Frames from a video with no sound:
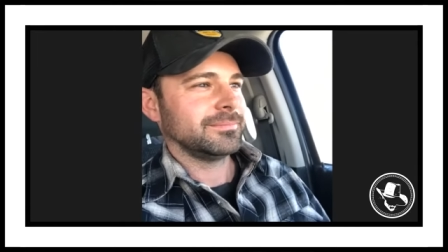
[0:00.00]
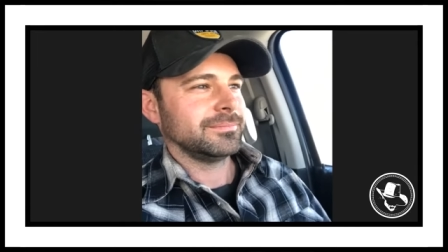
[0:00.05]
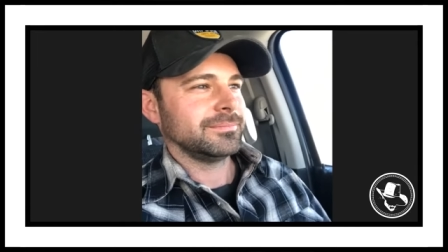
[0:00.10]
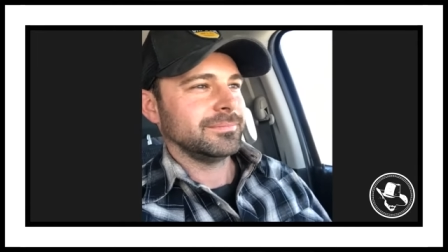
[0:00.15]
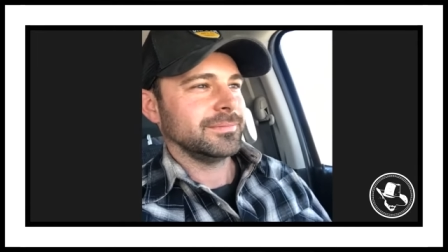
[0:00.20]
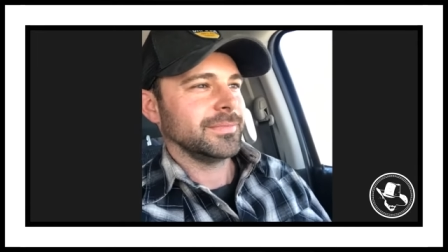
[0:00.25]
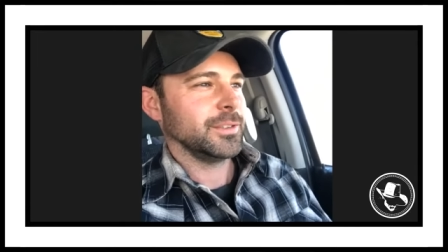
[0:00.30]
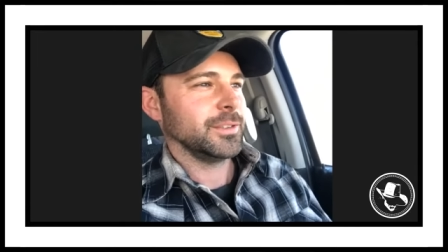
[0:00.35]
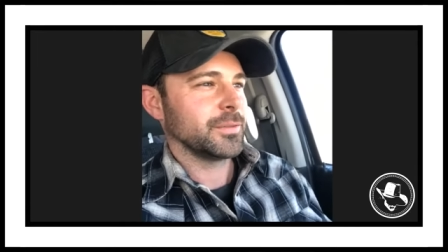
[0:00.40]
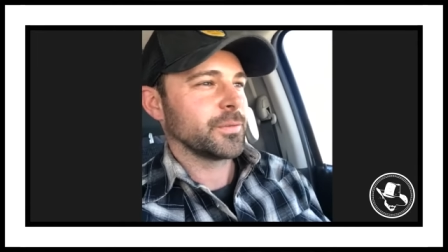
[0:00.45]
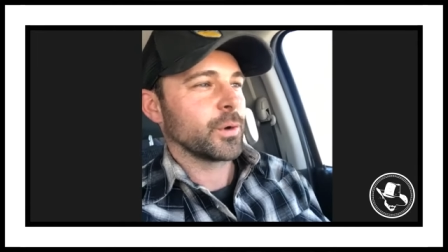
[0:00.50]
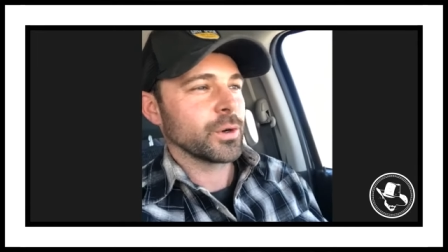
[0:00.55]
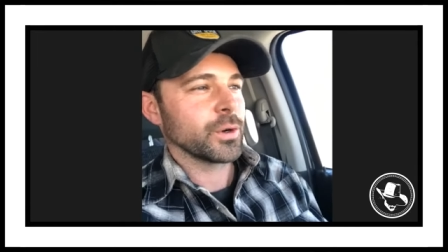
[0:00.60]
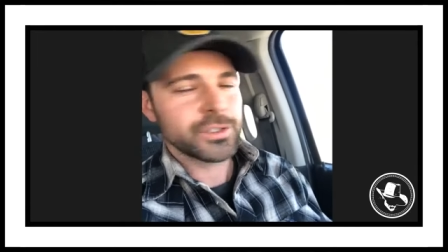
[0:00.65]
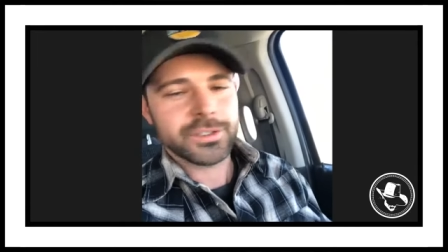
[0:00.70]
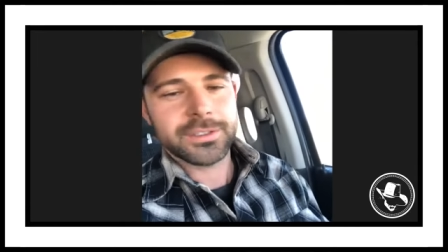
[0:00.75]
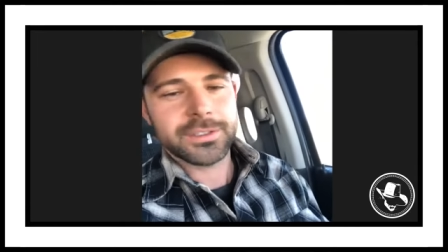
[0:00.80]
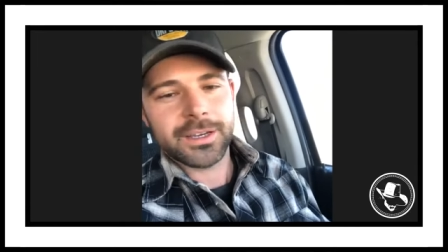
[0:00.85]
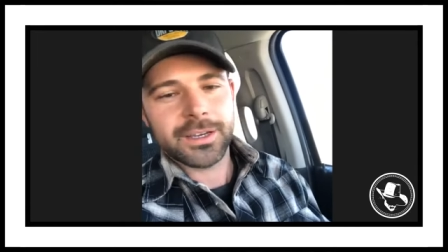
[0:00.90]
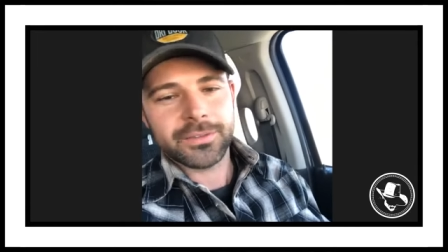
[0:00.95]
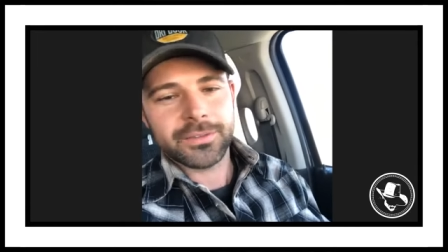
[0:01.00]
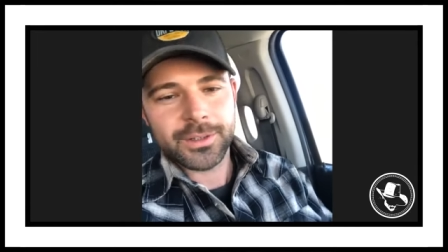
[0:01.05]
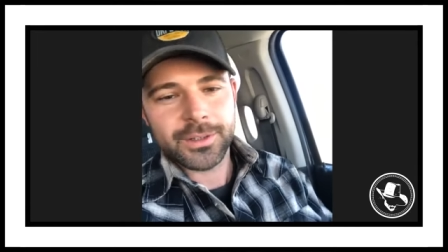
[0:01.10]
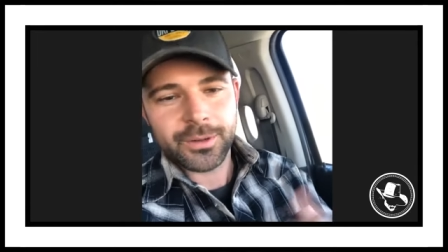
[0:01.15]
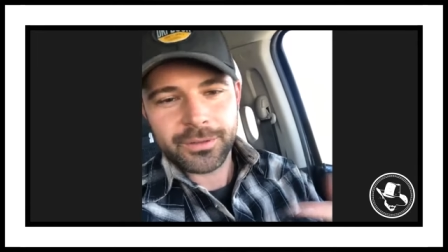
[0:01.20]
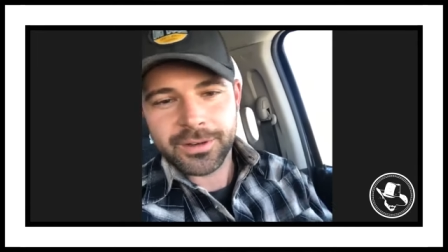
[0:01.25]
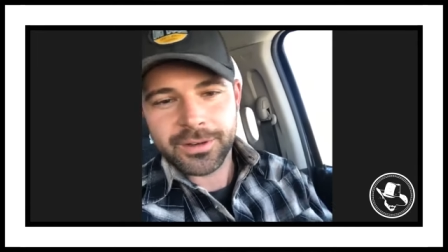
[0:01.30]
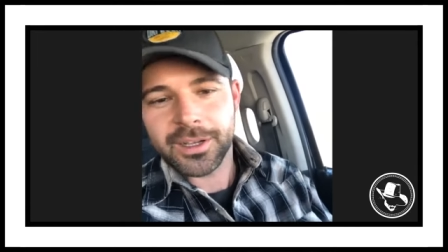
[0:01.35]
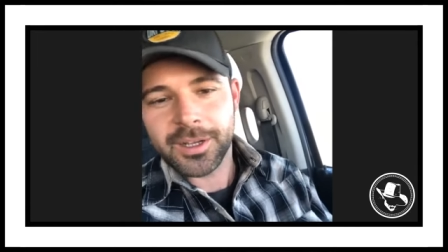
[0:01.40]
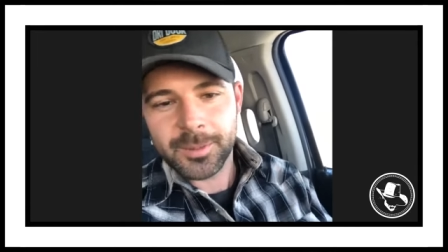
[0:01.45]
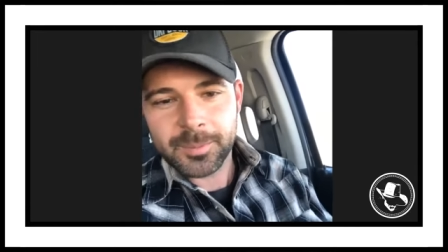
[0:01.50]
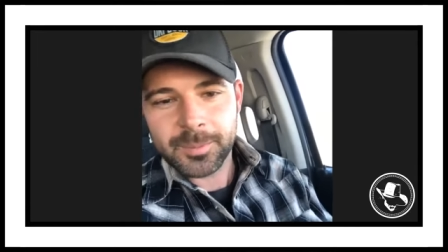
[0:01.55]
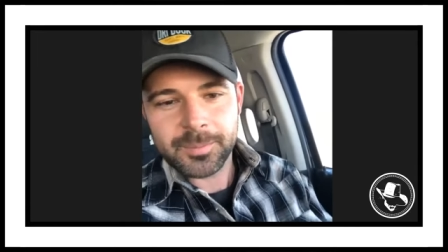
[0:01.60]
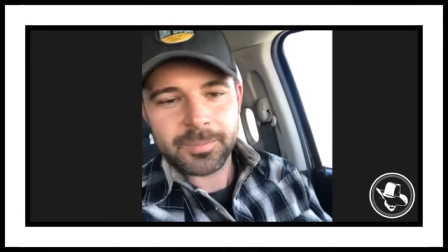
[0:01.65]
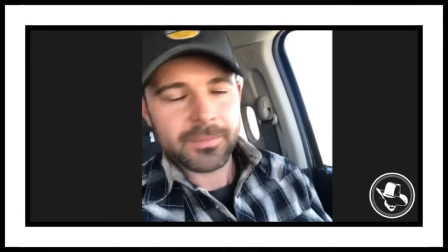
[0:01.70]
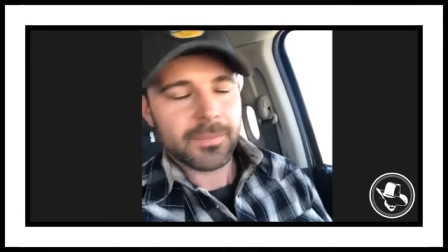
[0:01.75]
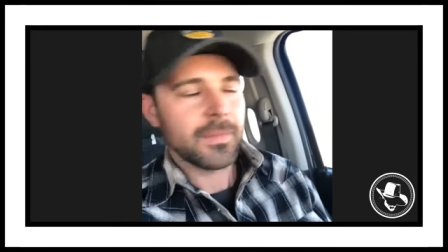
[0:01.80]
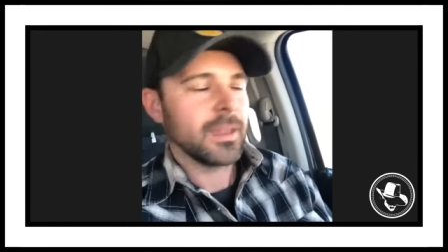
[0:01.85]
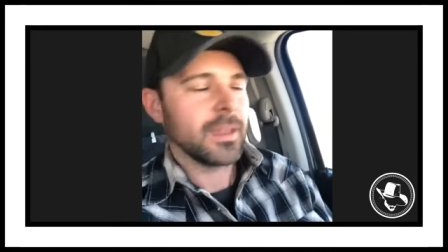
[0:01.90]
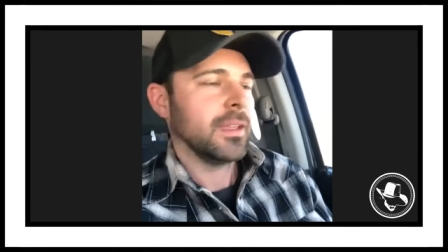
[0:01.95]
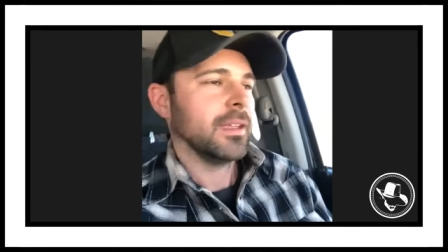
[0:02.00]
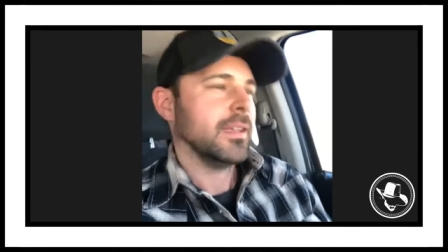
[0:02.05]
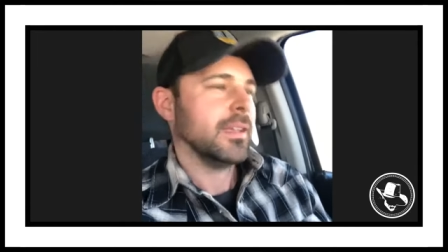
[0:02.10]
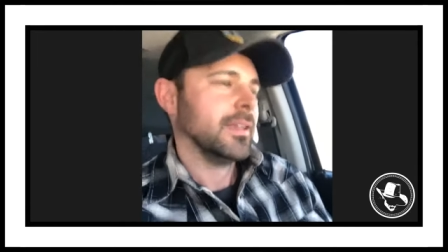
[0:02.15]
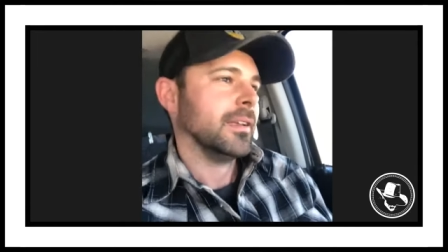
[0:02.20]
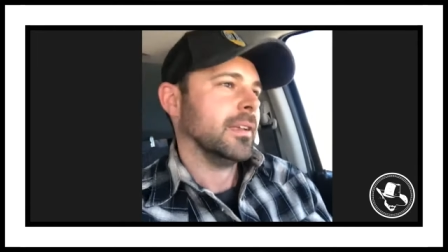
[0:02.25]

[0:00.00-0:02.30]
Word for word: you force yourself to overcome. Yeah.